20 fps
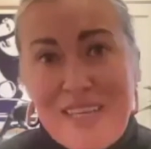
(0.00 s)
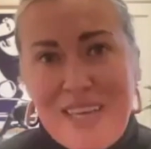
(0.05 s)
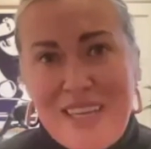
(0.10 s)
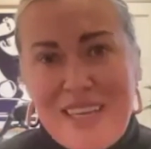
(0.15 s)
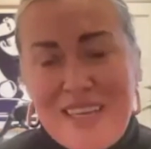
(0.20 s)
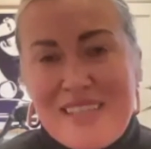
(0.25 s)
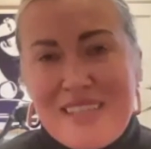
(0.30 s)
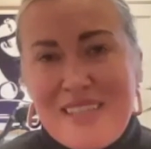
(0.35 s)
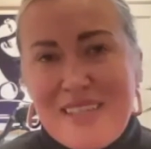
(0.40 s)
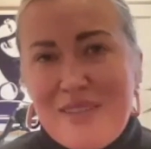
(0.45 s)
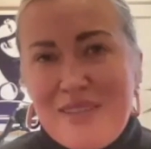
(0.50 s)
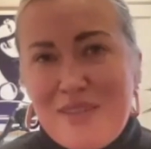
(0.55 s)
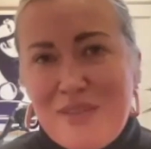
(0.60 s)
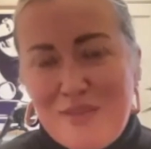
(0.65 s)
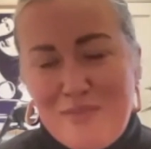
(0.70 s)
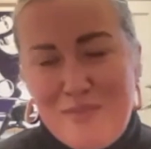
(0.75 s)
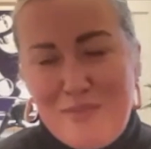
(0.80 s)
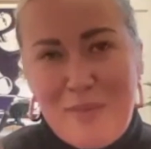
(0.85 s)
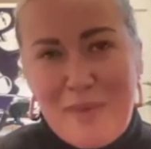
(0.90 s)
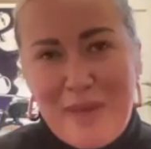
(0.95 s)
like I need to
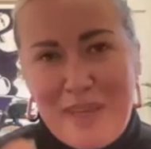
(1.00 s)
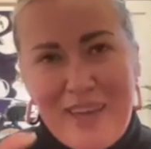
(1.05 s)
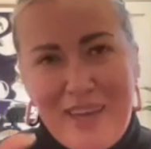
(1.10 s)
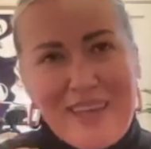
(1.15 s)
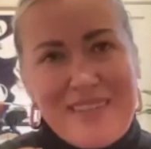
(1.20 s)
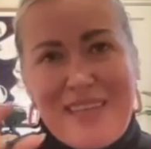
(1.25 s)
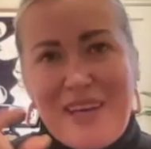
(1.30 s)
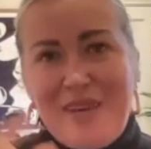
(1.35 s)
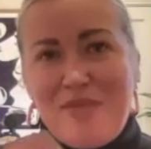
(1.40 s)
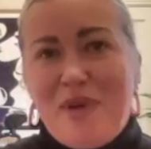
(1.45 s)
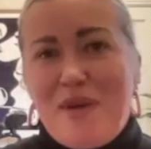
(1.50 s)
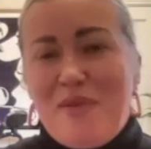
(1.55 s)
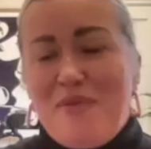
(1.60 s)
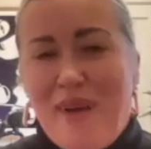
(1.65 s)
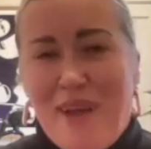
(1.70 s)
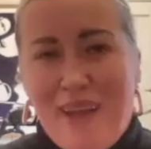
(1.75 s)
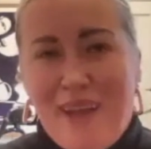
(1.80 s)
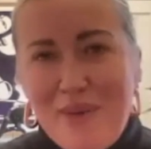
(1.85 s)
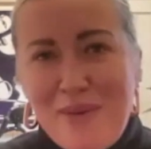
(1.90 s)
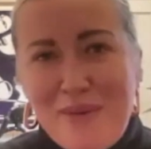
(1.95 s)
maybe cut down my
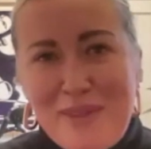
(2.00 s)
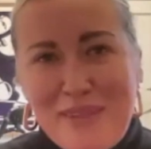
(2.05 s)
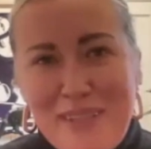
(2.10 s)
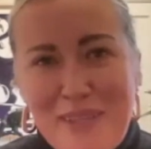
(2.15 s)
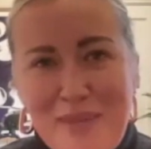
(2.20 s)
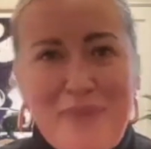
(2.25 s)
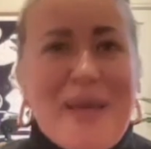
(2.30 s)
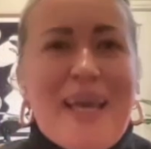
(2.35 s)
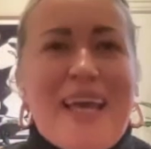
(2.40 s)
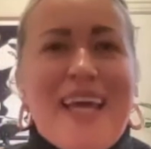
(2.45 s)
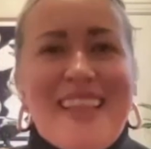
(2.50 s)
bio a little bit.